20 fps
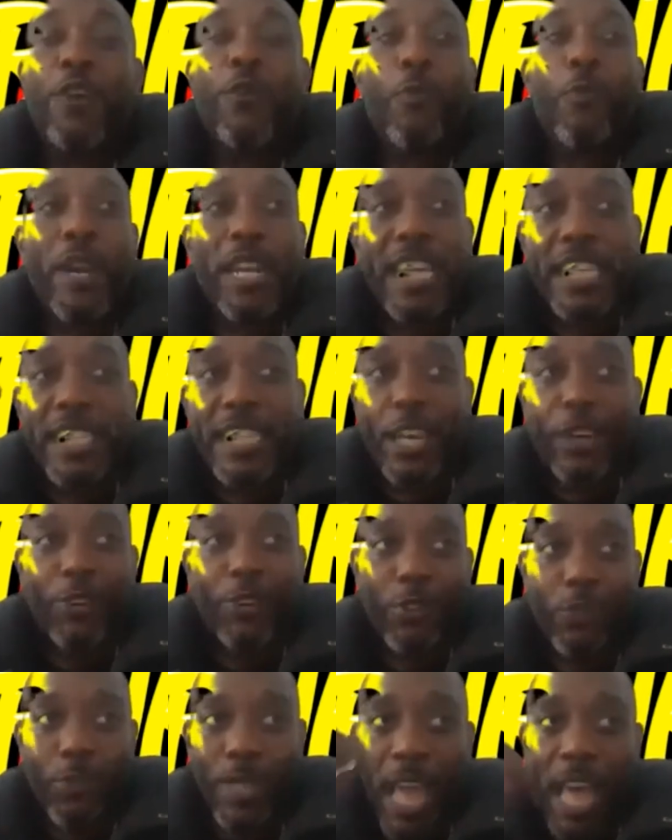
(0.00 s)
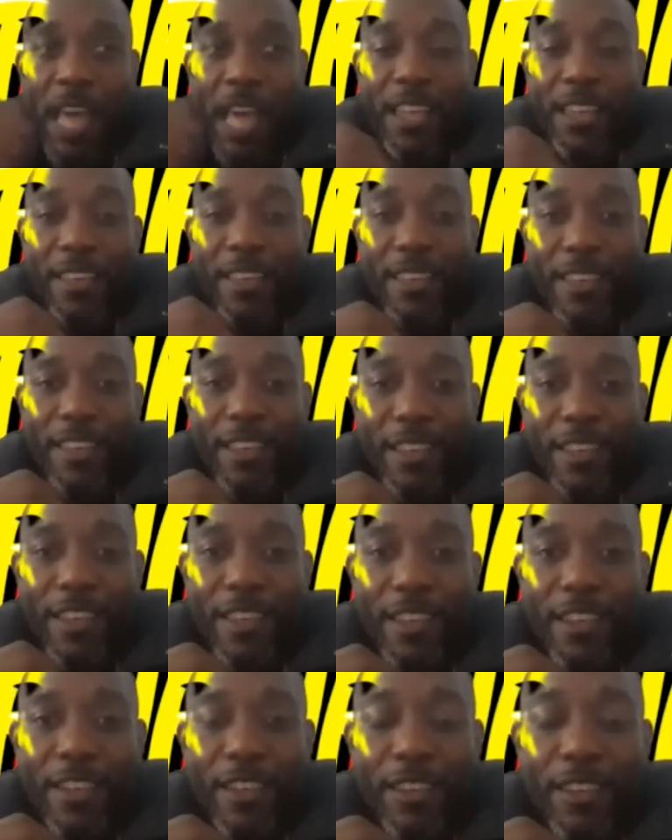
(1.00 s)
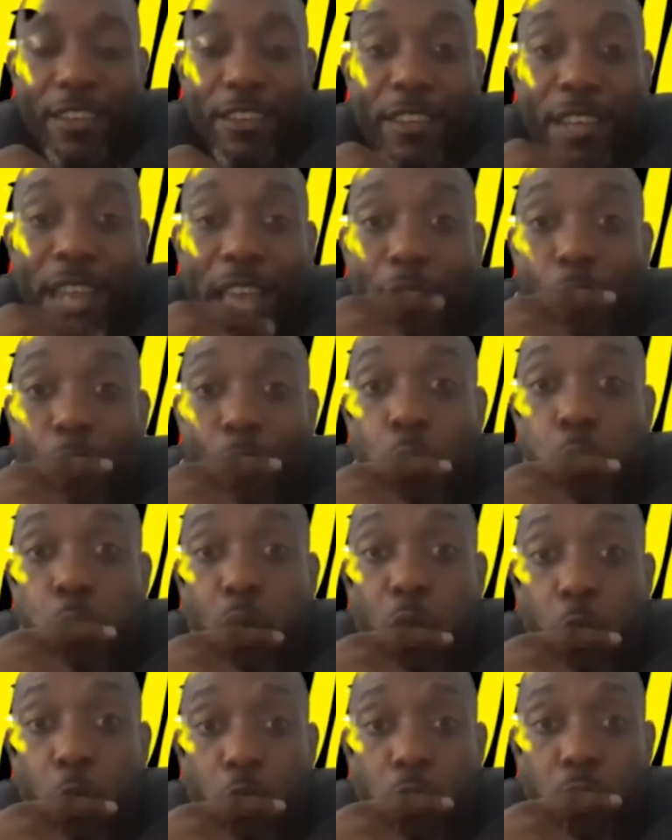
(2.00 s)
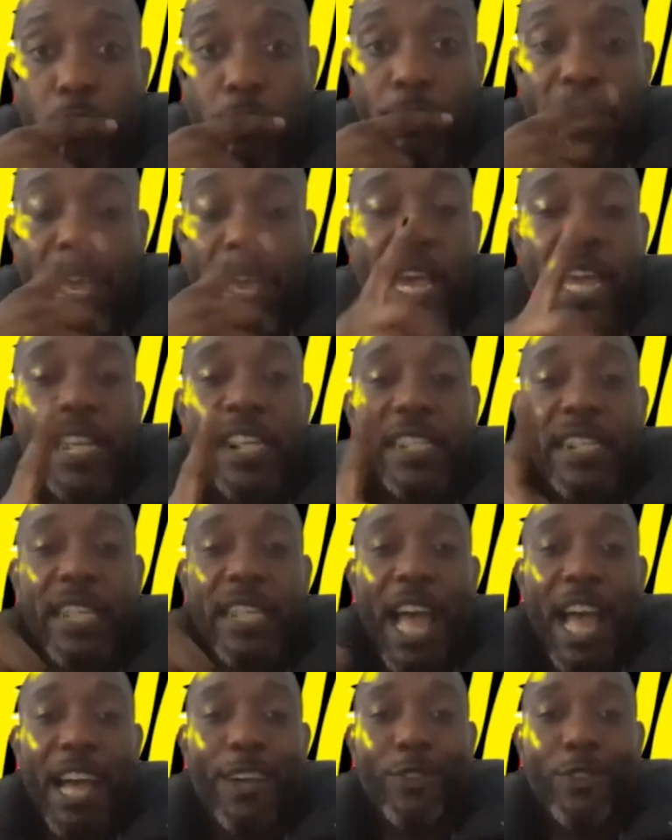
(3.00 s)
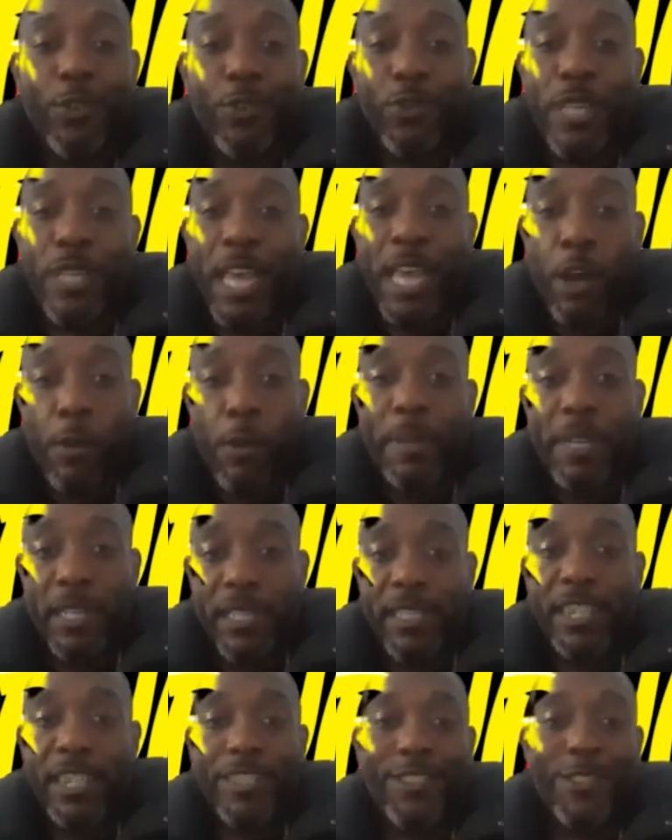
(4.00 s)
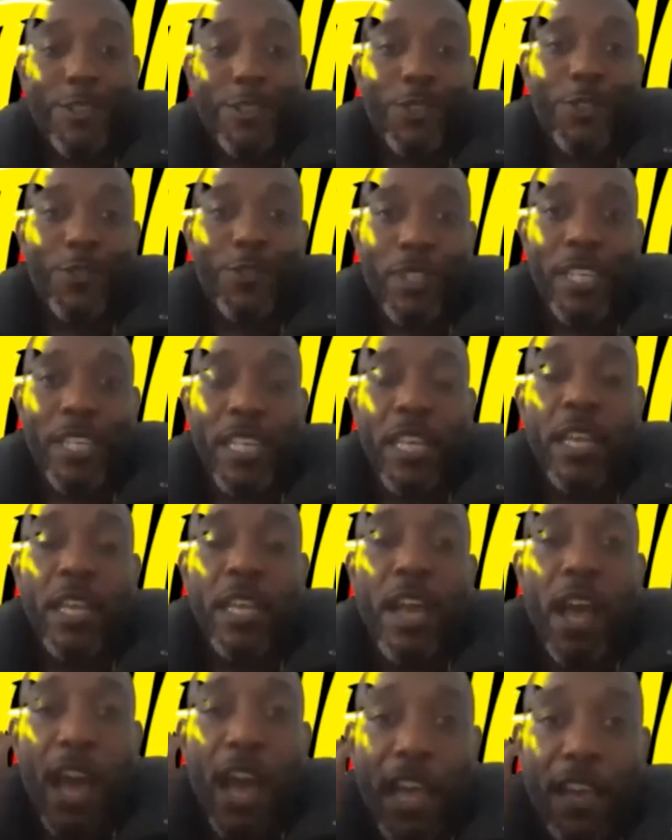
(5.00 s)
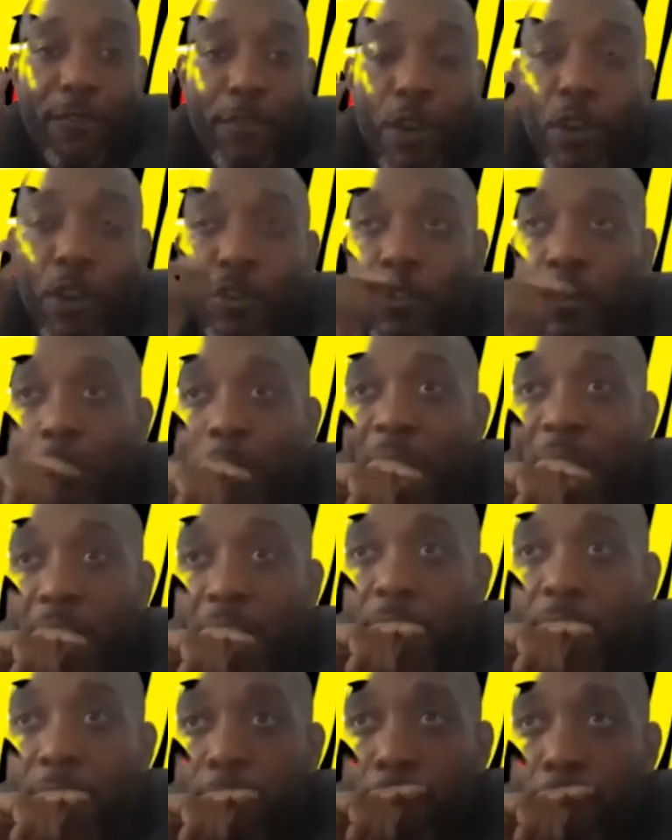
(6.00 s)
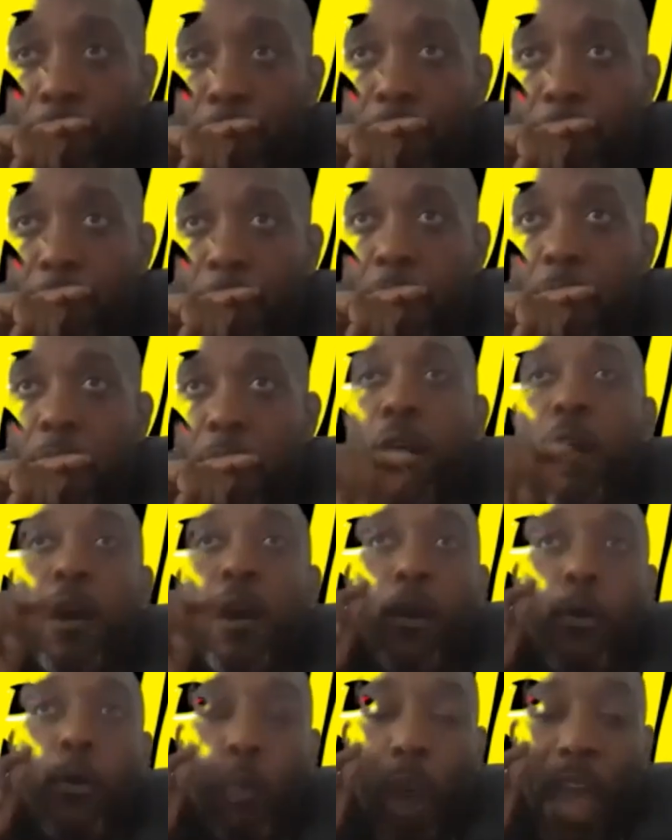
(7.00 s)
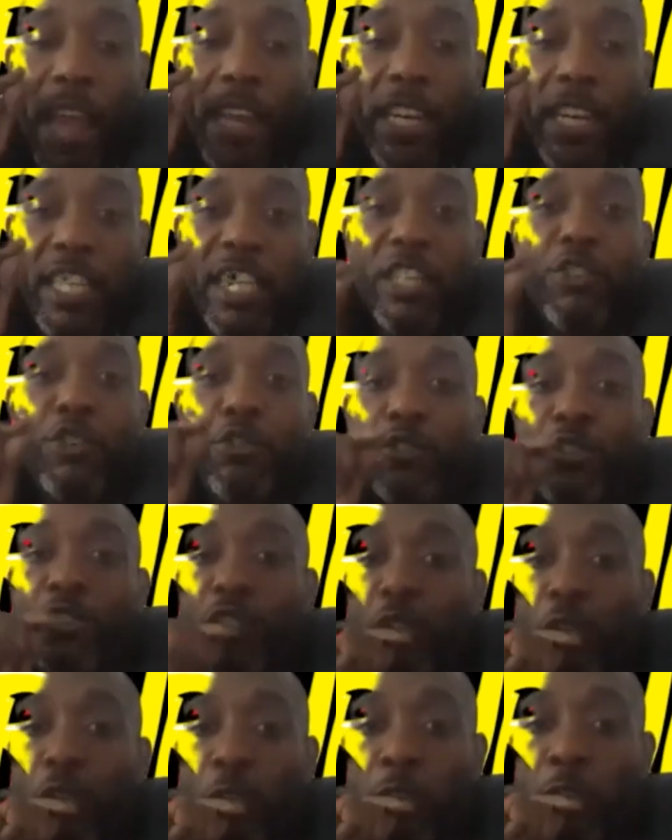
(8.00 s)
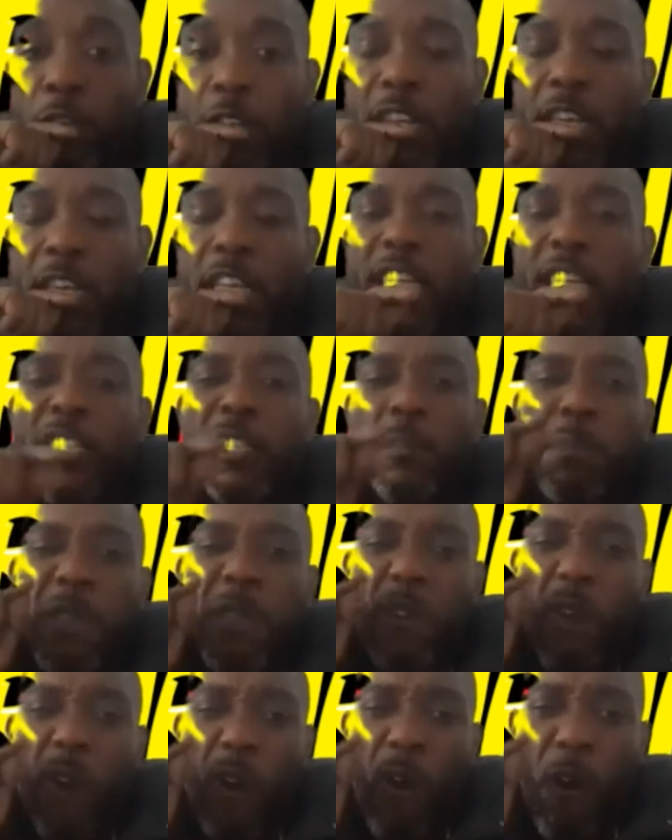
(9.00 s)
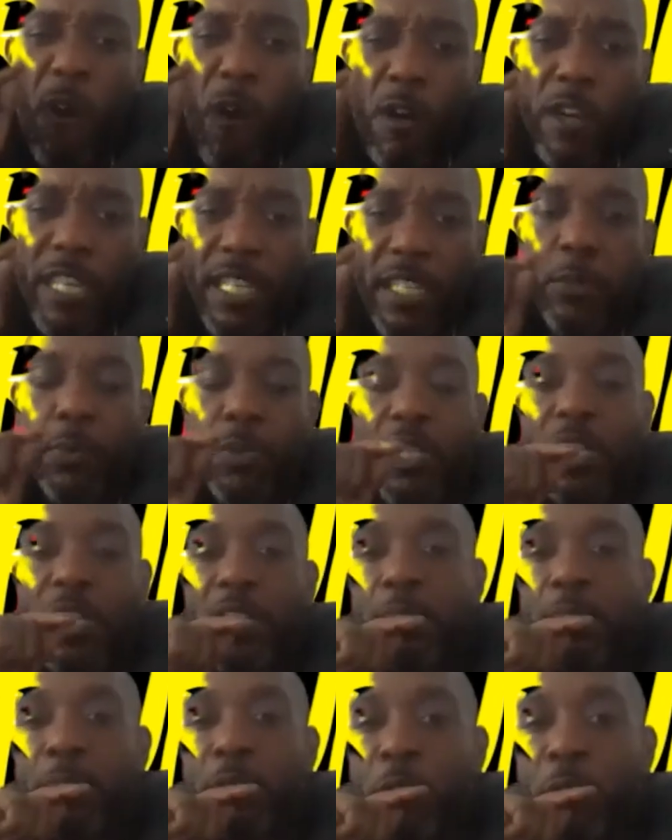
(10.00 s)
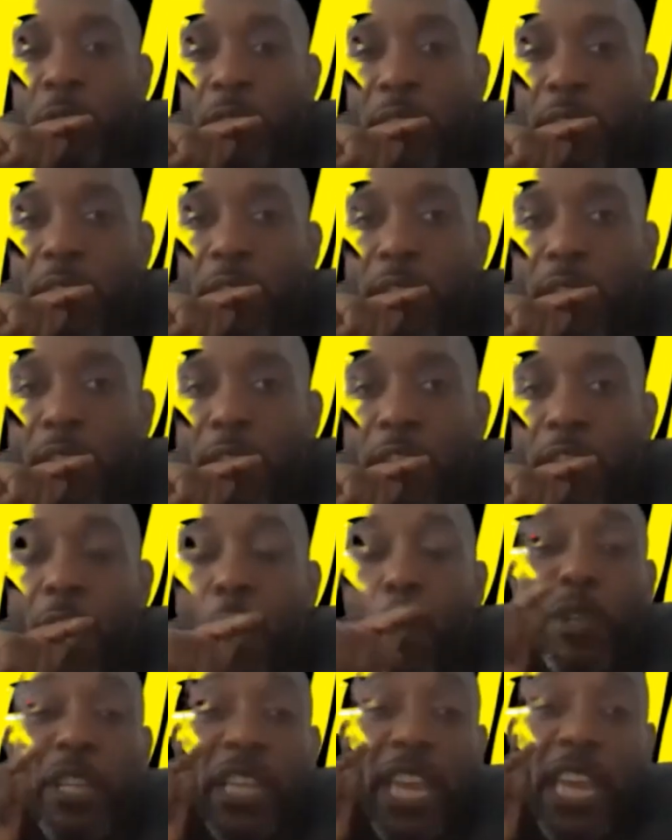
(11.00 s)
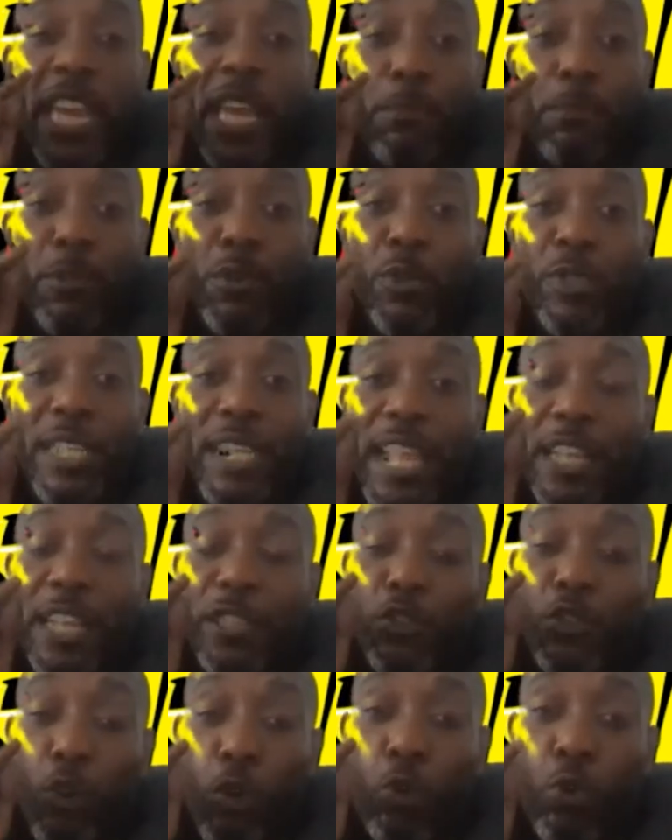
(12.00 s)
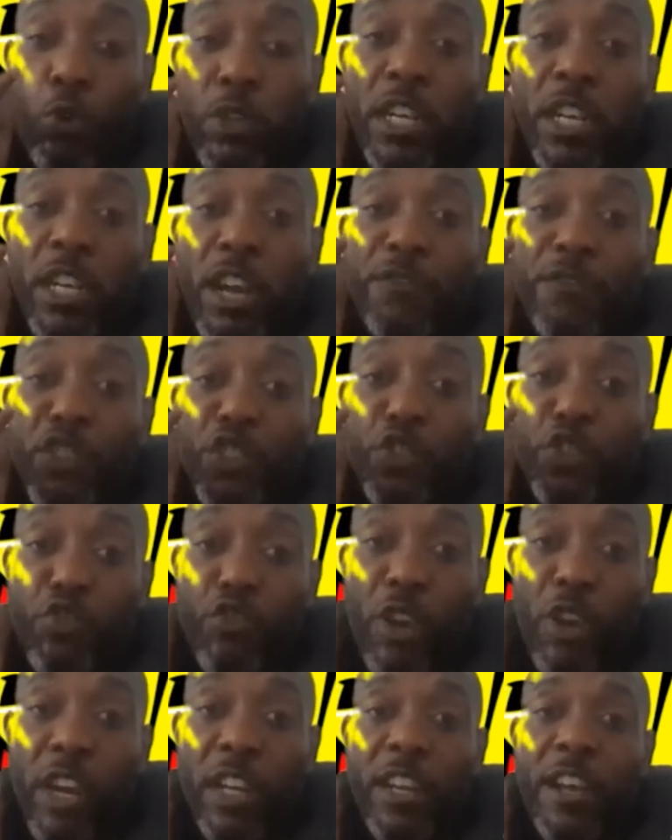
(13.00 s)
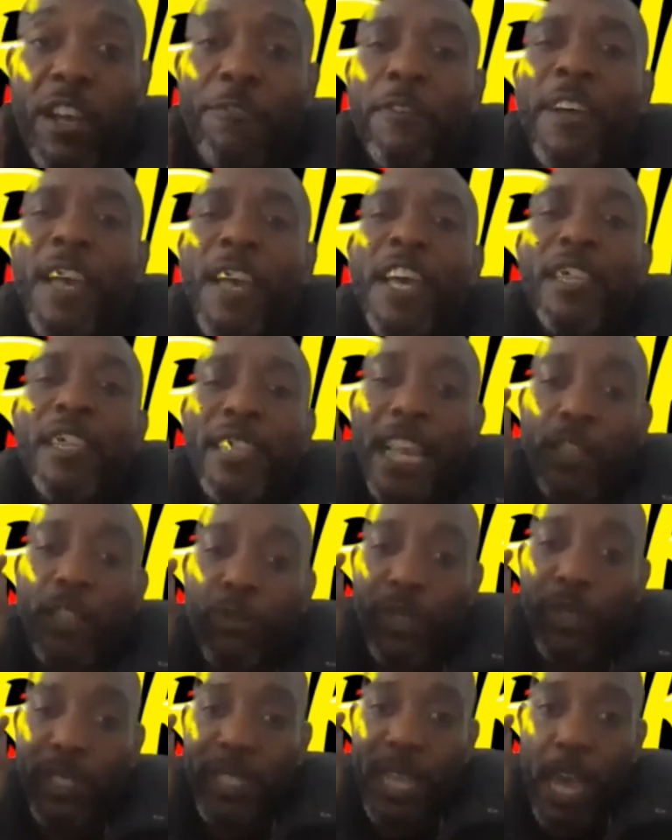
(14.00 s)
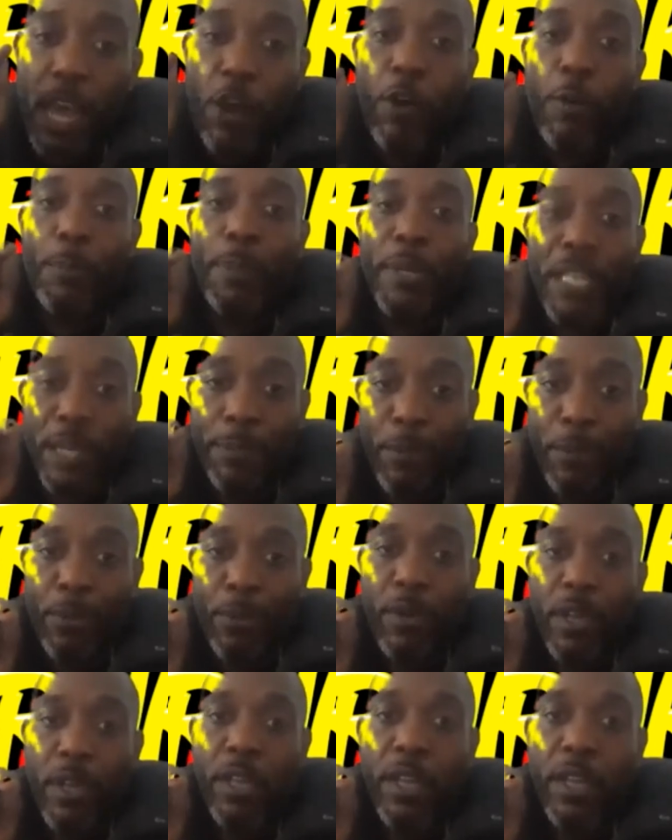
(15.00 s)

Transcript: When he tells you that, you're like, whoa, anything I can do to help and assist you, Seani, I have got your back. What I need you to do is to be honest with this music. And when you hear music that's not good enough, strong enough, that you tell people